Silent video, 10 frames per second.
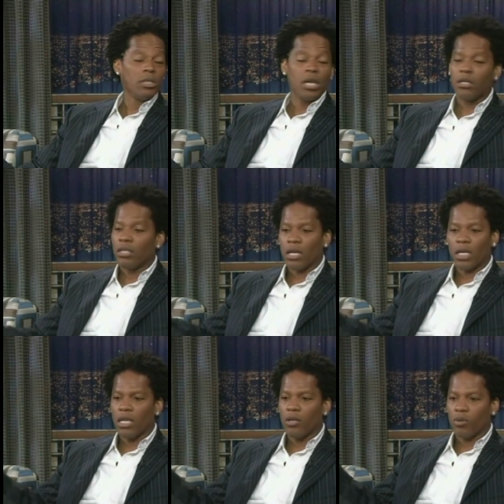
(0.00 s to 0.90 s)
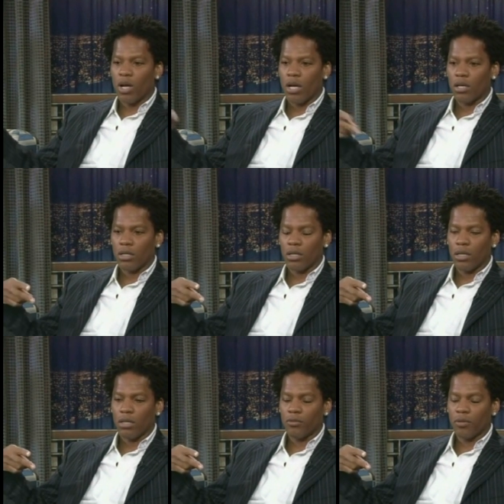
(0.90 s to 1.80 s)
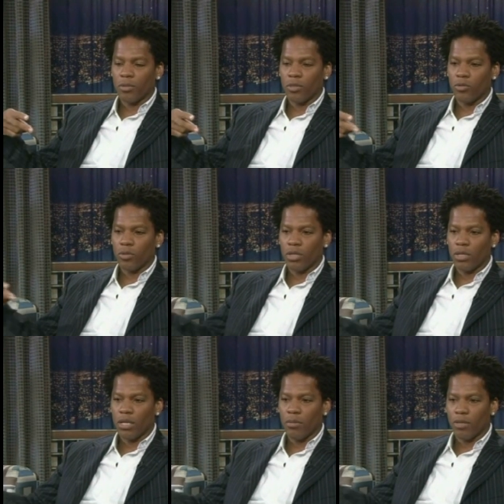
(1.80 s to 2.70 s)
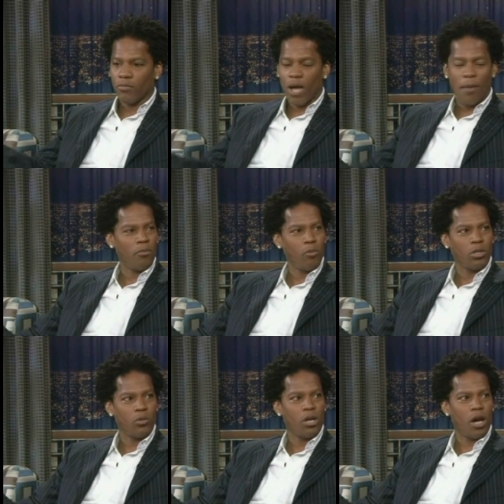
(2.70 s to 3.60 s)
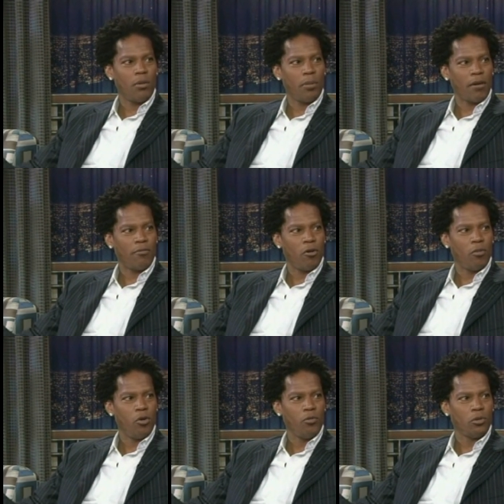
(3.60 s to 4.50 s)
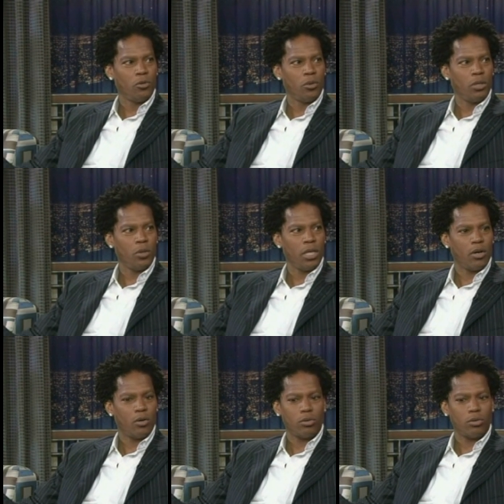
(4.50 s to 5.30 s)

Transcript: now, like Kid Rock uh, is from Detroit. Eminem. From, I'm wondering what all the black folk moved to. Where do we go?